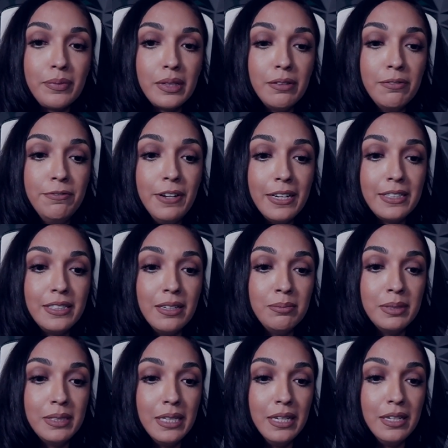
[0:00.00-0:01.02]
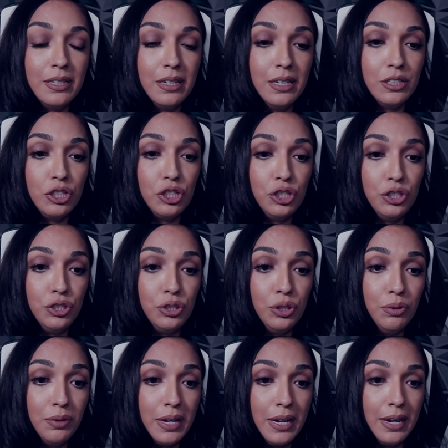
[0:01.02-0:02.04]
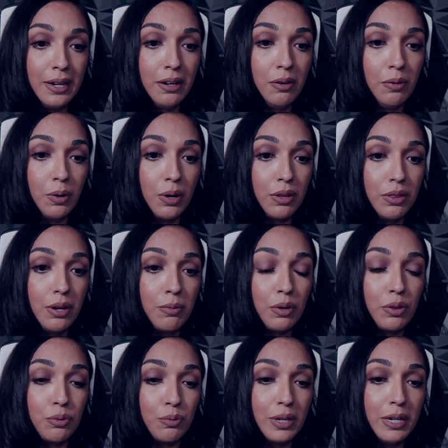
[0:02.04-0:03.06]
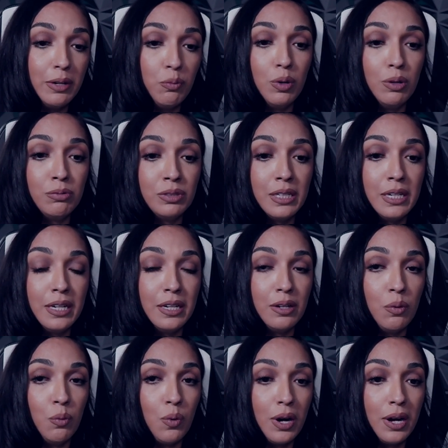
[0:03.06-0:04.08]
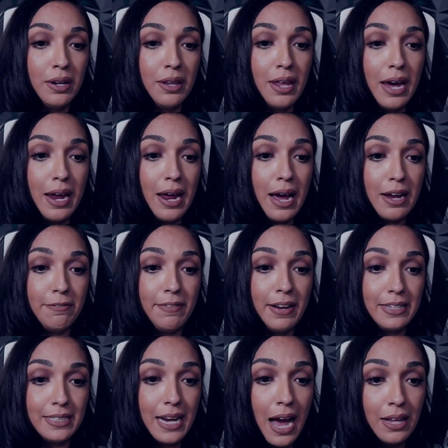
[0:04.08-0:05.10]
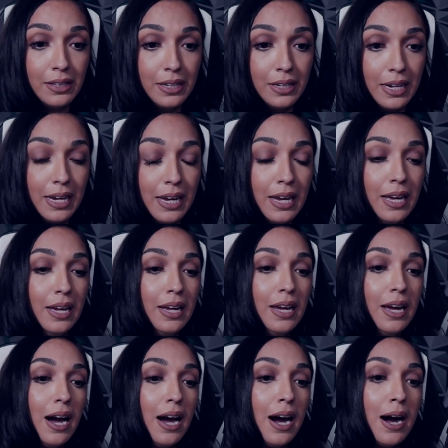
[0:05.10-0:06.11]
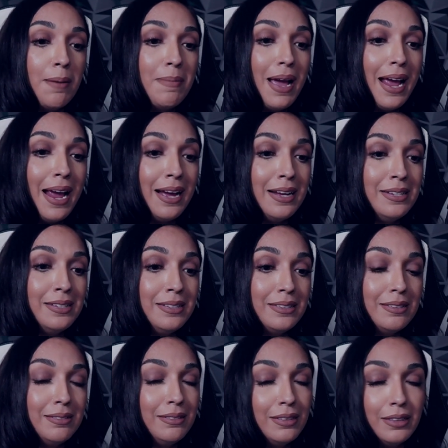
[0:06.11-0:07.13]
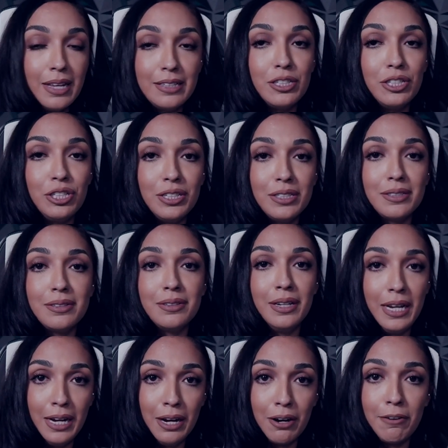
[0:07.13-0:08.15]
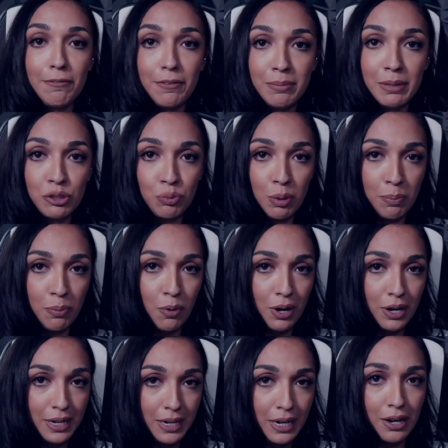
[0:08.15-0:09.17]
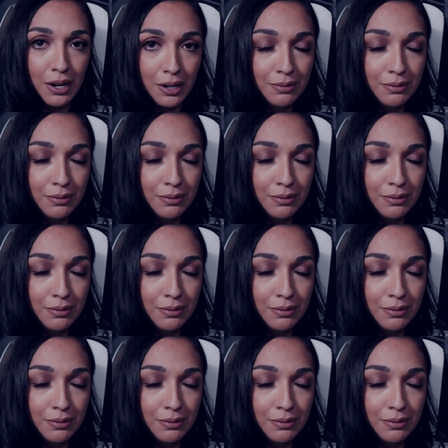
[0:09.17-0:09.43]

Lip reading: victims in a shooting where there were three wounded, one that had a fatality. And let's just hear it from this report here.